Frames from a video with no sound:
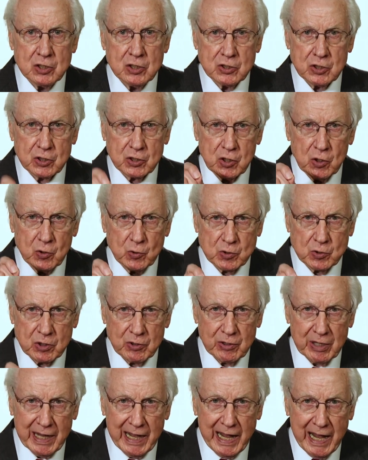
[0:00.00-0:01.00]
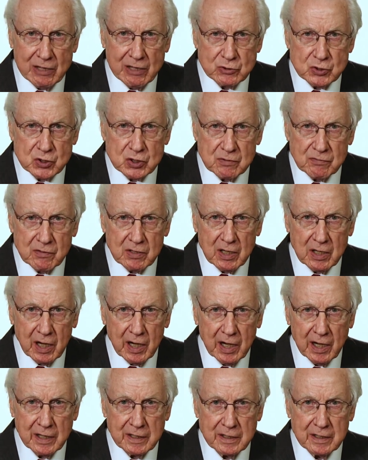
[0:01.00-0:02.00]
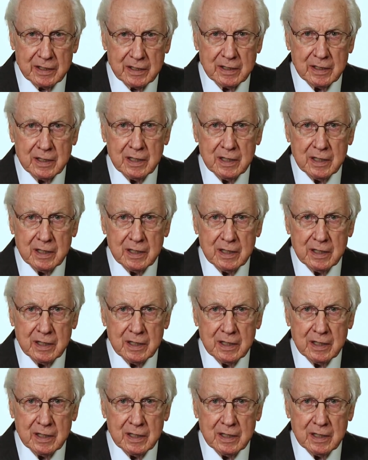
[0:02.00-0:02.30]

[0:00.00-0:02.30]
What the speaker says: to go to the house of God